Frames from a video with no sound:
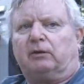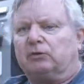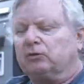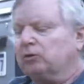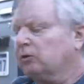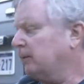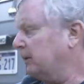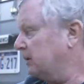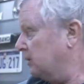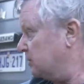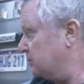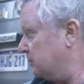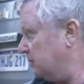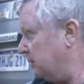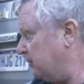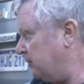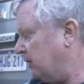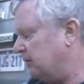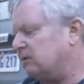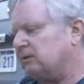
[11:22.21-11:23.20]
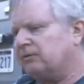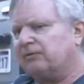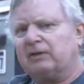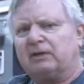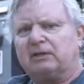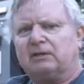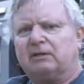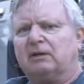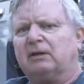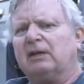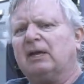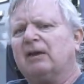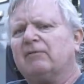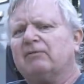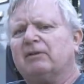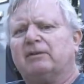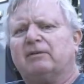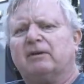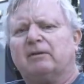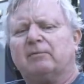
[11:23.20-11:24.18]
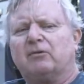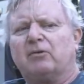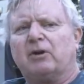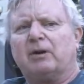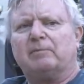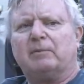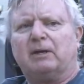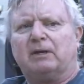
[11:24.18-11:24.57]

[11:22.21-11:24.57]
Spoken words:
I'll talk about those mud flaps. They're lovely. They're great.